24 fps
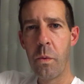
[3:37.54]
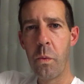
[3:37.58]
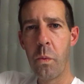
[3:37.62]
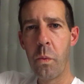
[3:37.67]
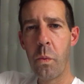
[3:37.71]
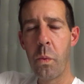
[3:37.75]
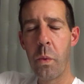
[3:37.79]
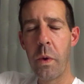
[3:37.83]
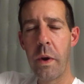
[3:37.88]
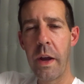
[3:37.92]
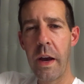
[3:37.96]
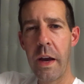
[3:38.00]

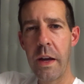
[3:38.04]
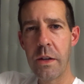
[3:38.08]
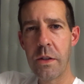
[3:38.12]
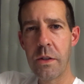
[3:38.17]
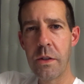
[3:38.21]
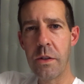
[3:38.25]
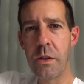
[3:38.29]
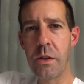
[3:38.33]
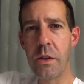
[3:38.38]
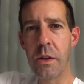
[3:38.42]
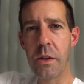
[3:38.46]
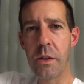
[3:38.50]
when I
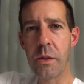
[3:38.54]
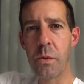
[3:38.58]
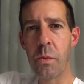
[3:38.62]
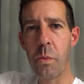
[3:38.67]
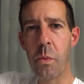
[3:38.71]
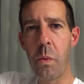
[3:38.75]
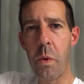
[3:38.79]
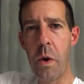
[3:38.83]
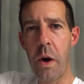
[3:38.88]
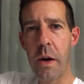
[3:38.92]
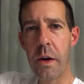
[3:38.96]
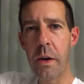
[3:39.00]
should just
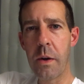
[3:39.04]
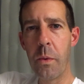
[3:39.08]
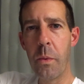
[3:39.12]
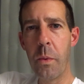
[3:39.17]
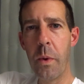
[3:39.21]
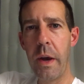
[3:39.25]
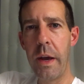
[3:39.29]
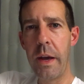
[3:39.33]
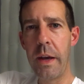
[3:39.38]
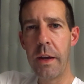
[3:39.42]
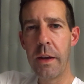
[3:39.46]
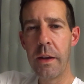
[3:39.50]
walk
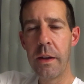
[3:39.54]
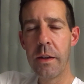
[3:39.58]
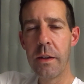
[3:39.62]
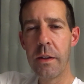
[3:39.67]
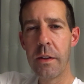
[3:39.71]
away.